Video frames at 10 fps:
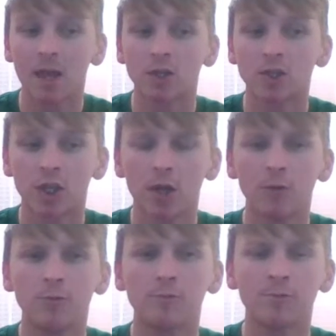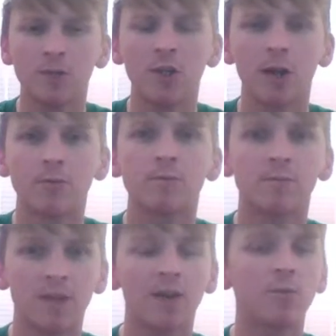So,
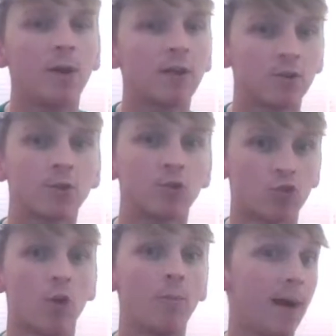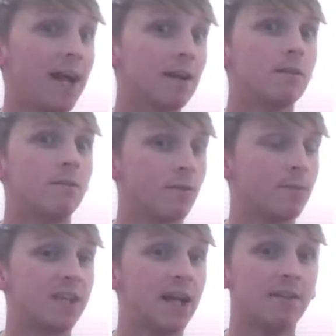Daniel Bryan took control back from
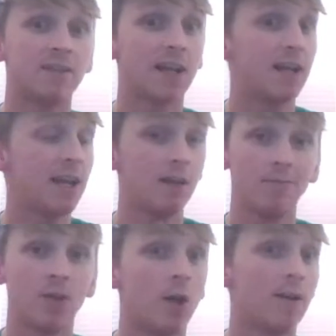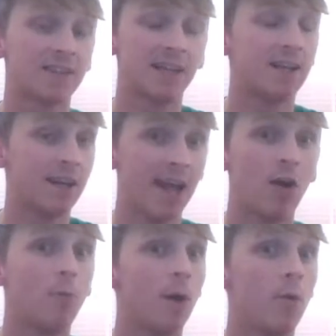Zayn. Zayn hit, as I said, an
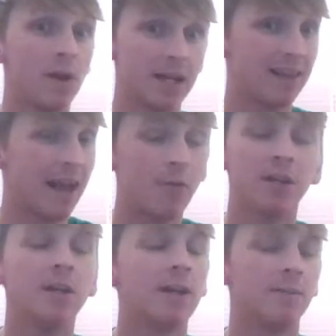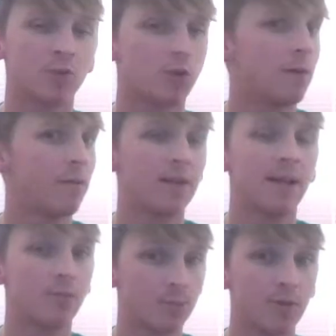elbow and a lariat, and I think that
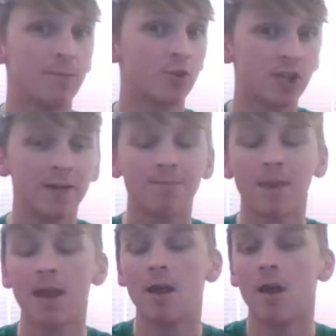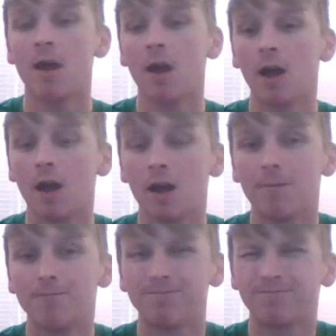was pretty much it.
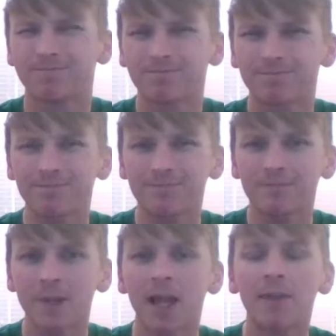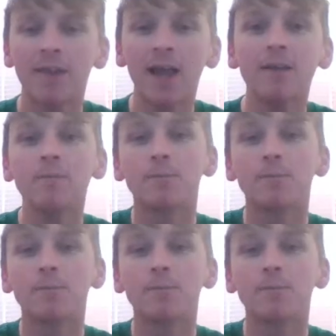And then